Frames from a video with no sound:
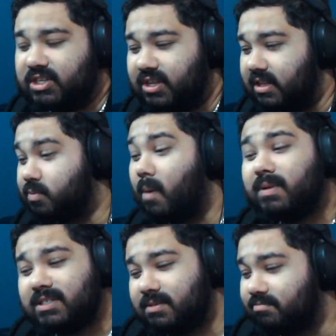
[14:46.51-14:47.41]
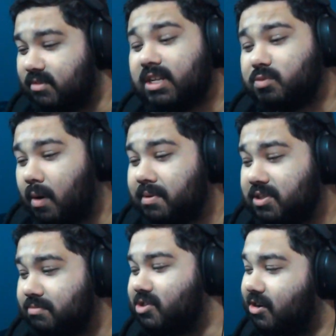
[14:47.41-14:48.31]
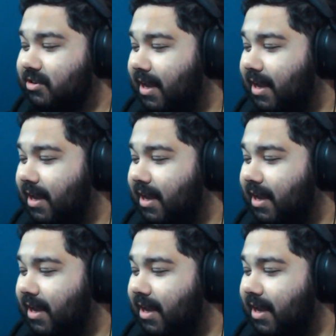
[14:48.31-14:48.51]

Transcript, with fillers: So there's probably some jokes.